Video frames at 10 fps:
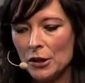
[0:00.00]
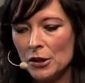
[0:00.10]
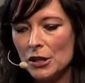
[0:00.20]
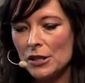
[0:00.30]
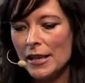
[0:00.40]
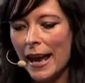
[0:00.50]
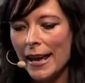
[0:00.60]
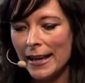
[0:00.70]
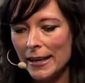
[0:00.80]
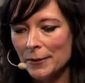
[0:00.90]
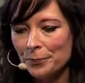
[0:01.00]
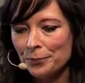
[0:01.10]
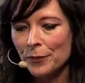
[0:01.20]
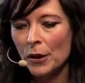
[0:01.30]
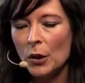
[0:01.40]
Today,
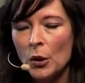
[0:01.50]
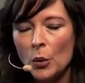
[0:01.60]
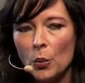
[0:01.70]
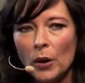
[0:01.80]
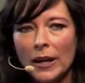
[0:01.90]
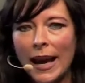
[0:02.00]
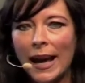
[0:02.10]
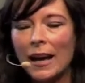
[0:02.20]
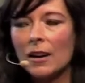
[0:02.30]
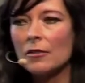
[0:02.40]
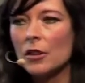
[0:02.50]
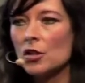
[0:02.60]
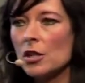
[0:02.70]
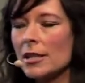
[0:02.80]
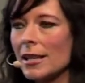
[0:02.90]
we have
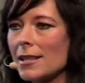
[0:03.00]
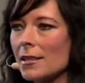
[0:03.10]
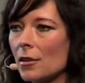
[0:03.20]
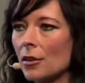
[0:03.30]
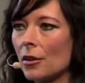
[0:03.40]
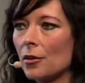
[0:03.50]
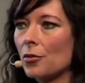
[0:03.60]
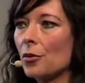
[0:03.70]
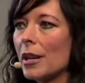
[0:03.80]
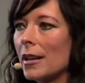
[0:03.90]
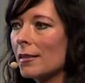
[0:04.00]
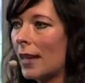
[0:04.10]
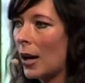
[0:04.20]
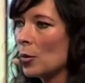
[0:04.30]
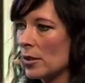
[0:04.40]
just less than
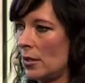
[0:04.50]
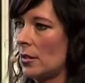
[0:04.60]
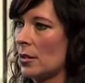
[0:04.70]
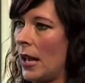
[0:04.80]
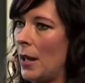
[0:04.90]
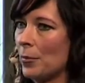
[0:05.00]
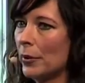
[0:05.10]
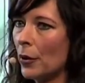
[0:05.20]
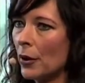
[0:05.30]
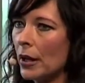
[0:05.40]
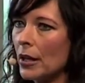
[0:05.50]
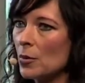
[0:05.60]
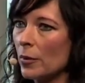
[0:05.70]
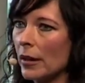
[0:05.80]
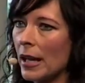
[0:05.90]
3,000 employees
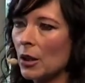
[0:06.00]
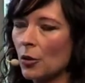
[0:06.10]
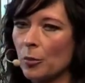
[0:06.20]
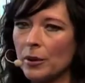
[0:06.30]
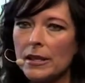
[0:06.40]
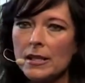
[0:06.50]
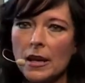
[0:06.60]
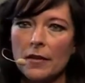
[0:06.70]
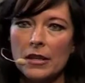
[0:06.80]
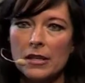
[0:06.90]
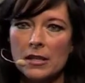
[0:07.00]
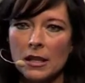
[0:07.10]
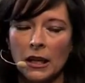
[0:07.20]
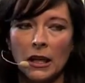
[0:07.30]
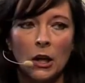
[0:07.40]
with the Calgary Police Service.
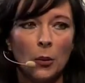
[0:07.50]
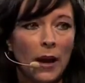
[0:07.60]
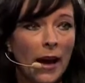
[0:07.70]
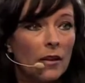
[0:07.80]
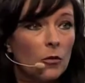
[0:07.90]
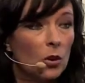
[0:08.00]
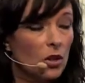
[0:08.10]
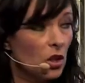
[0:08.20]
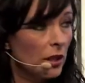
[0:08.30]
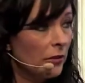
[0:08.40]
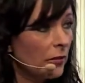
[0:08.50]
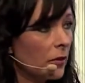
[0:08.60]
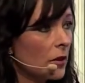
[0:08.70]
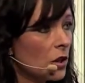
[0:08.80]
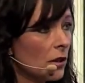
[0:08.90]
We have one chief,
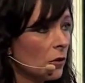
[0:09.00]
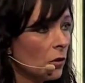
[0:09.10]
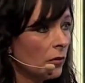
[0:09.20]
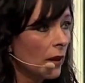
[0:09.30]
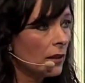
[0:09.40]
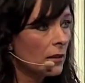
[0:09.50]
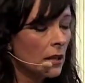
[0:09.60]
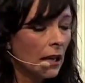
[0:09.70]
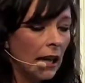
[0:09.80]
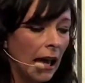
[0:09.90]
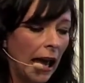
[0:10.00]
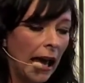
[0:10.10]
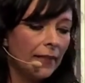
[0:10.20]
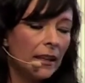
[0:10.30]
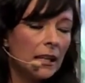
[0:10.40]
Chief Neufeld,
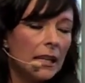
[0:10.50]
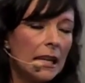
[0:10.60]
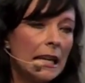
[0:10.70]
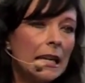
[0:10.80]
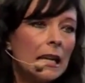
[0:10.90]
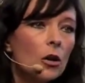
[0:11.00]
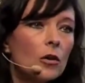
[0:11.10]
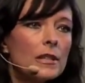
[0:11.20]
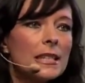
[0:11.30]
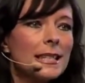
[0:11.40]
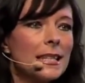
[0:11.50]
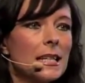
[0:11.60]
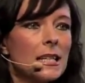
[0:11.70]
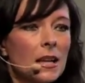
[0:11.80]
and then he oversees